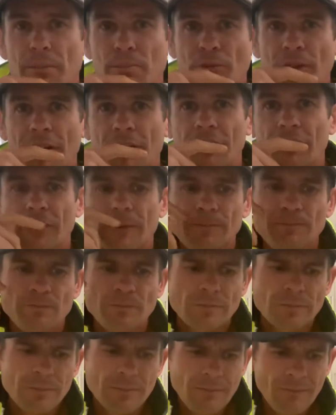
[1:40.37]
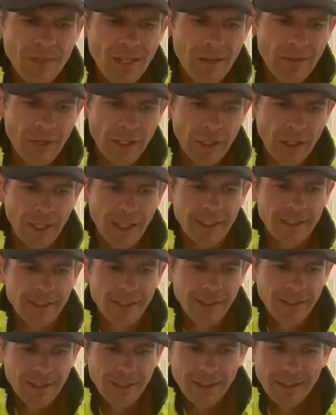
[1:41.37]
depressed. They're like,
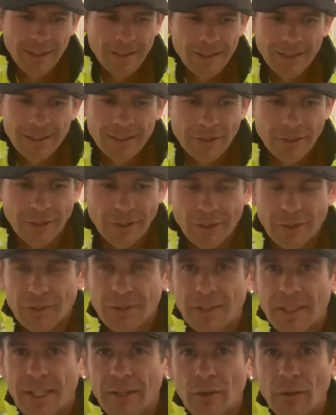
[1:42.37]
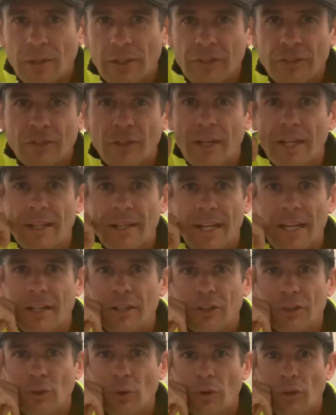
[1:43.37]
you know, getting all these like
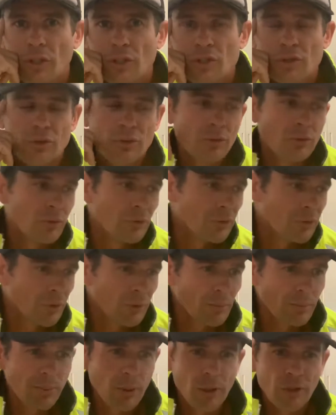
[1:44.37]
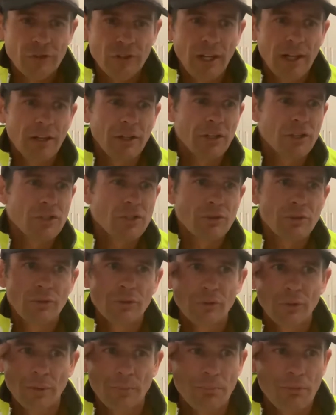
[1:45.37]
eating disorder issues or personality
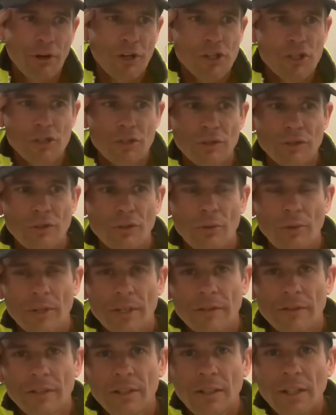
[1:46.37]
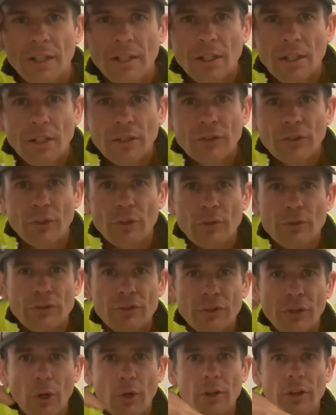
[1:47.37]
issues or depression or whatever. So
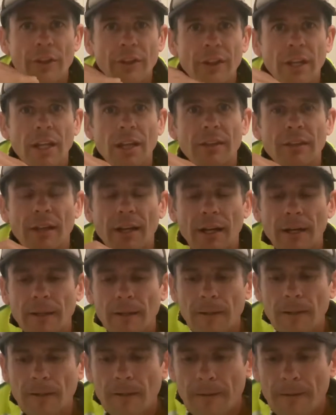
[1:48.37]
don't think that